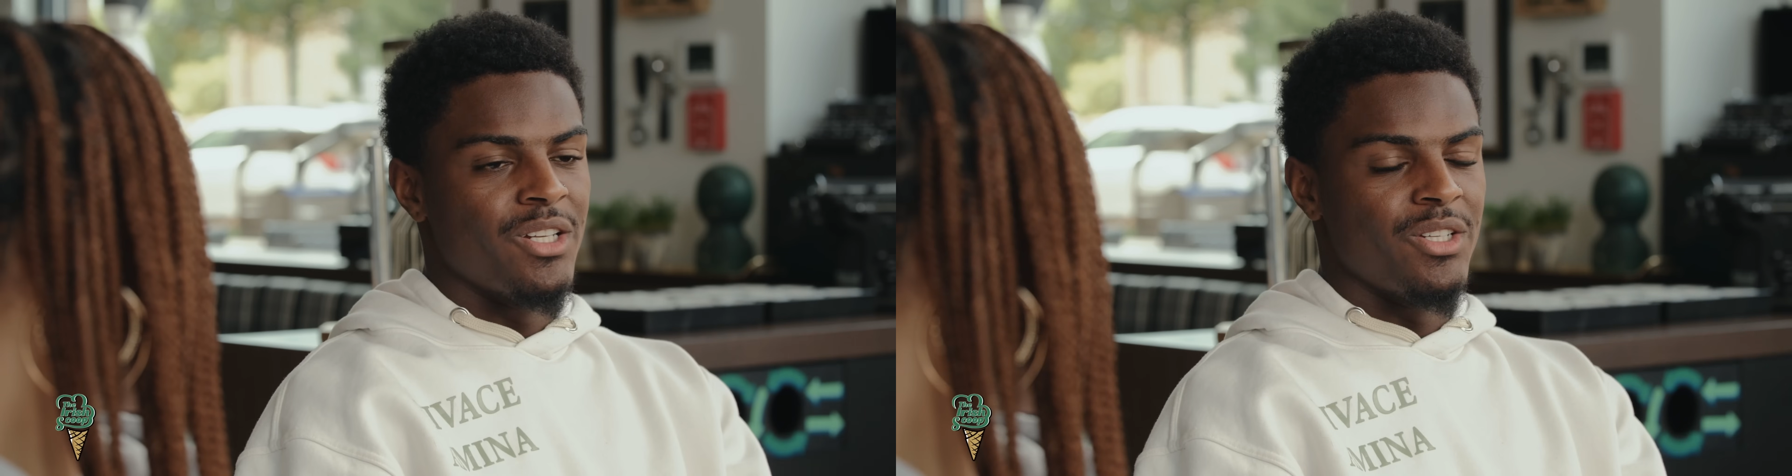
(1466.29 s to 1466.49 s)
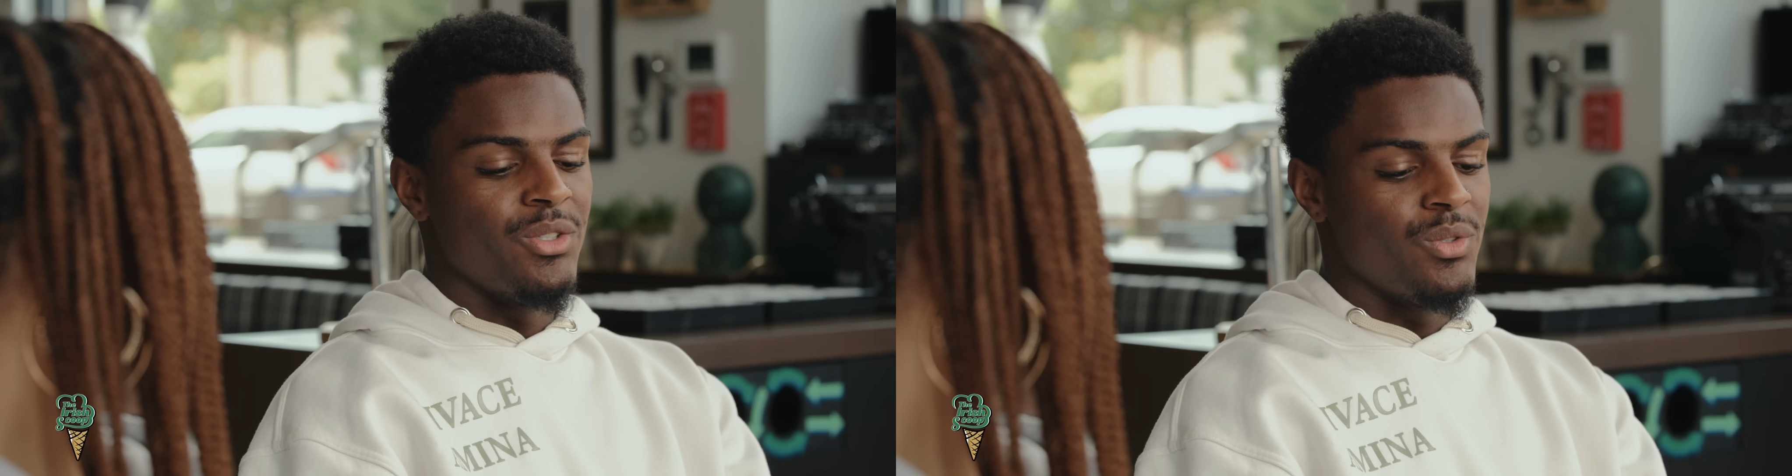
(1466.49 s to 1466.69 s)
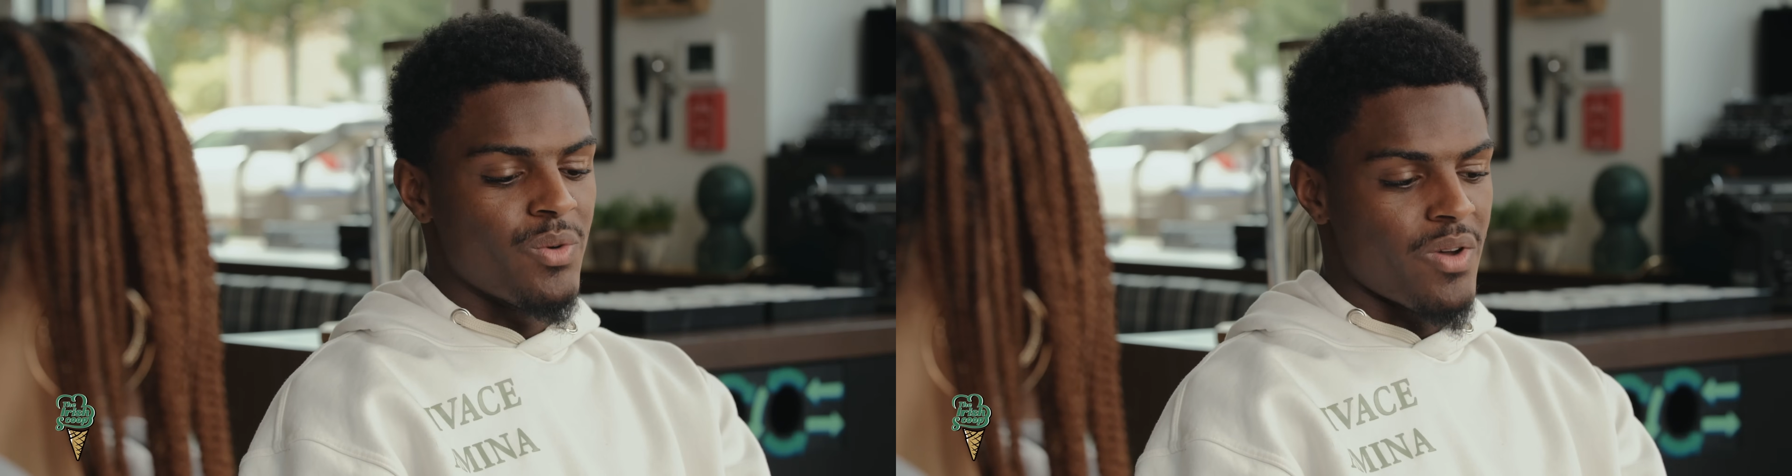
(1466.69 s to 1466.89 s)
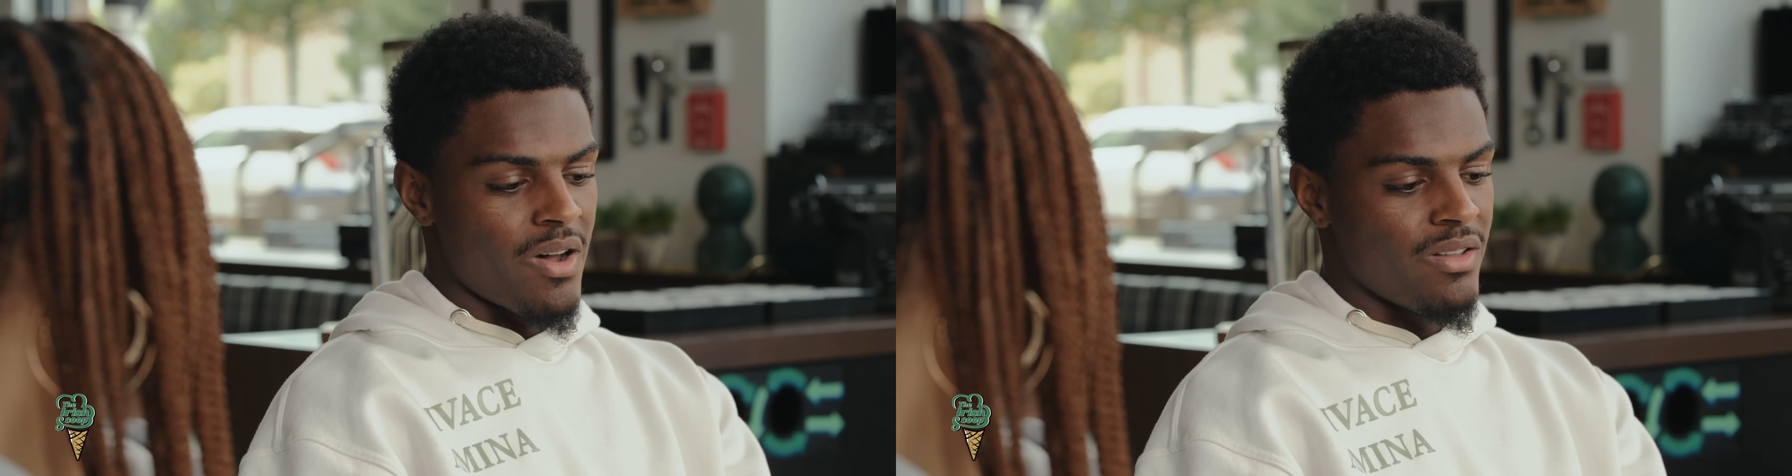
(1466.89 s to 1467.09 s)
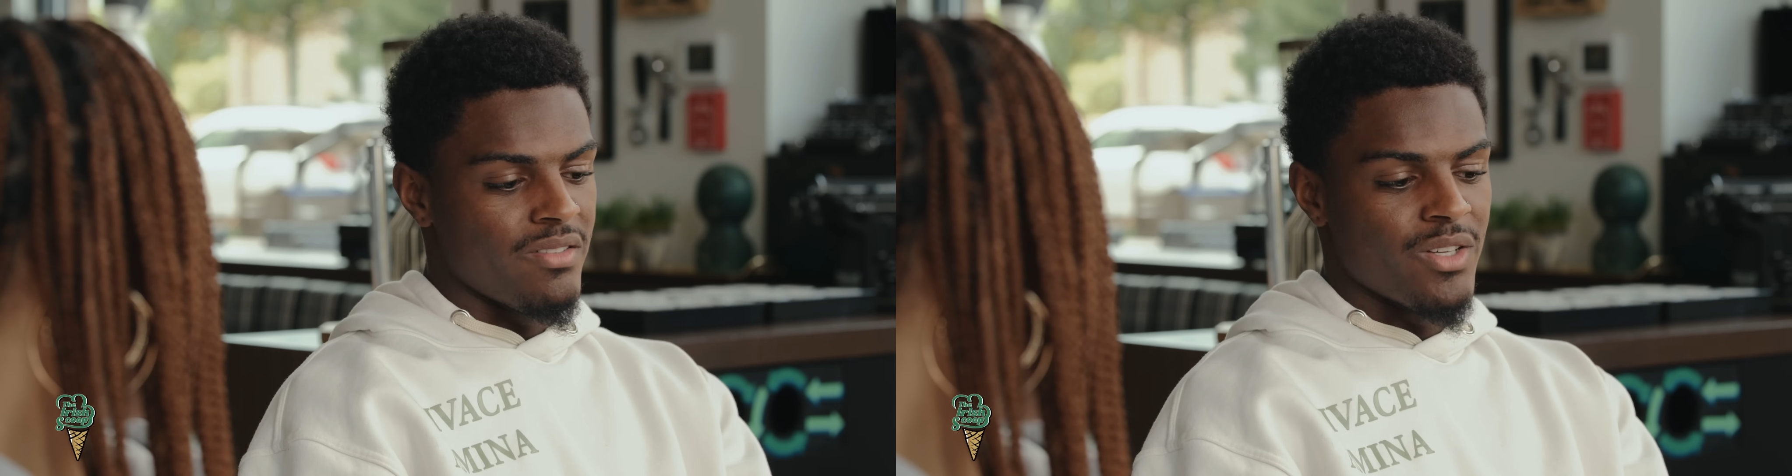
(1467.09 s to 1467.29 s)
to do
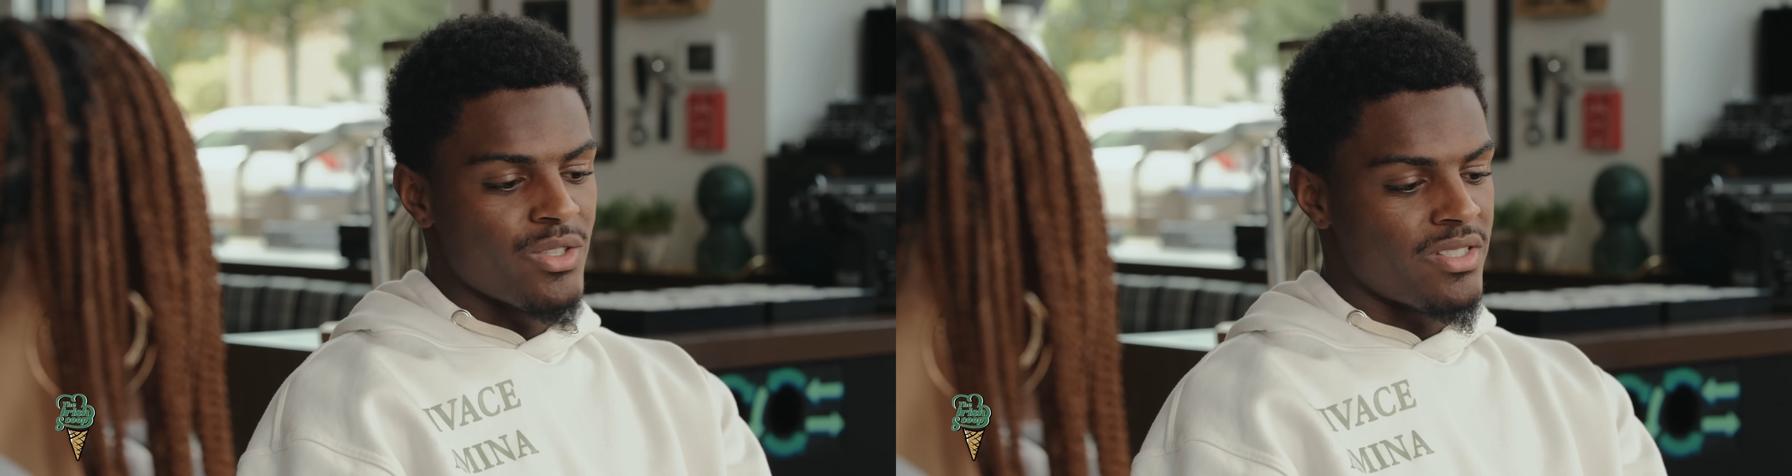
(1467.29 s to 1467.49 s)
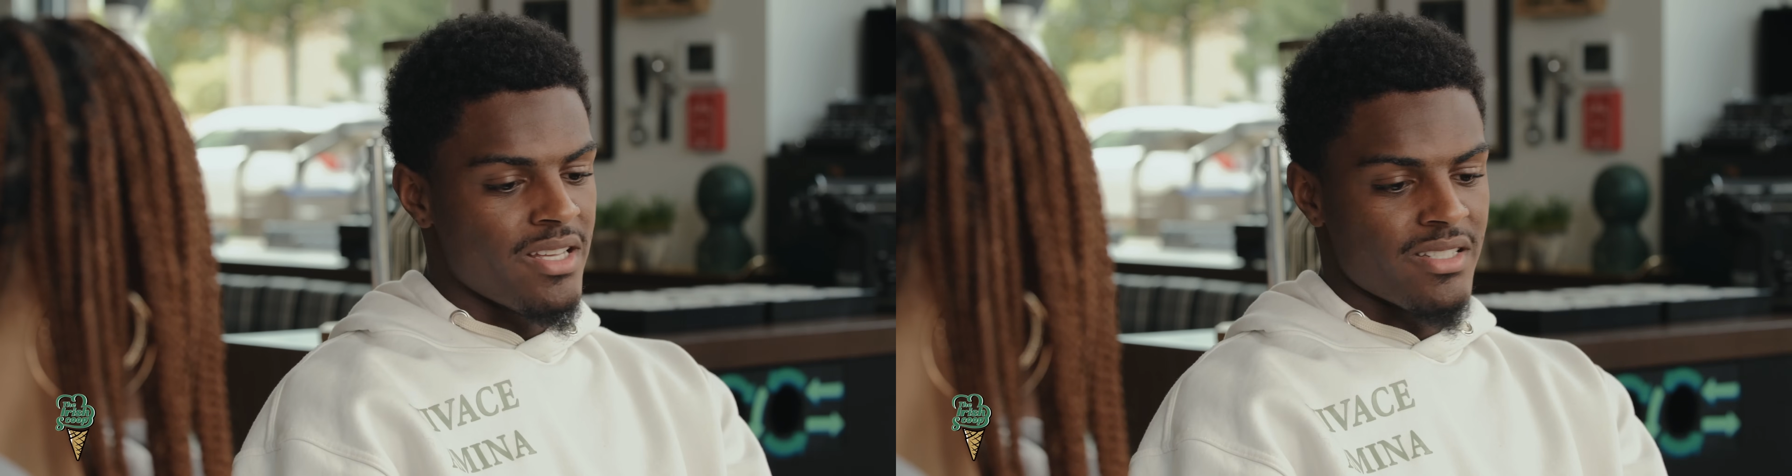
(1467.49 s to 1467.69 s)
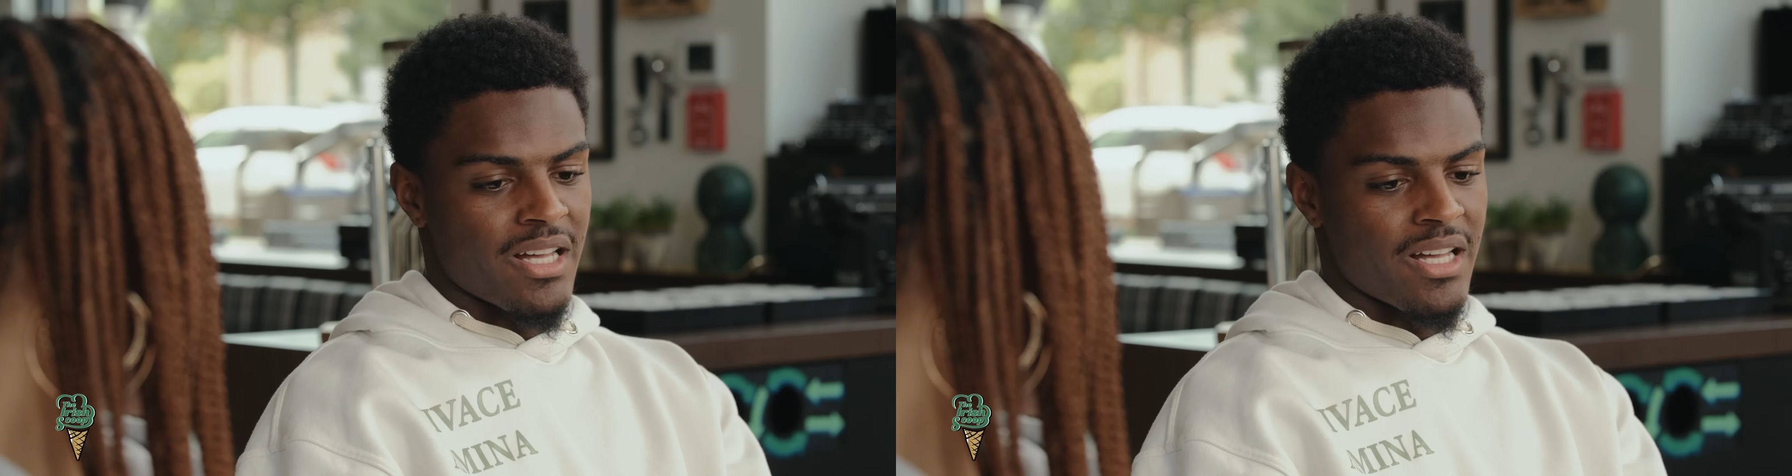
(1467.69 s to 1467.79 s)
all of those things,